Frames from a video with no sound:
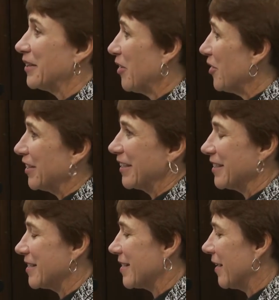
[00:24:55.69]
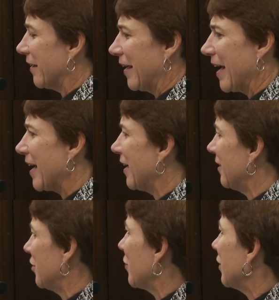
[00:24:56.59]
calling and saying, hey,
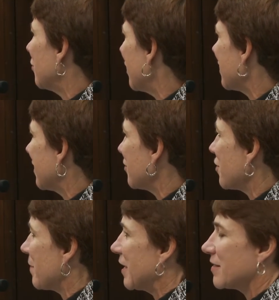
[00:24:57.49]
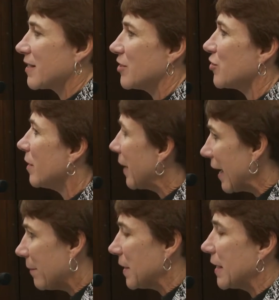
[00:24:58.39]
do I do this under the bail schedule? I'm
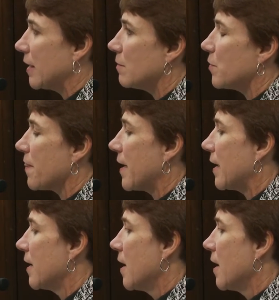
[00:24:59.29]
happy to help with that.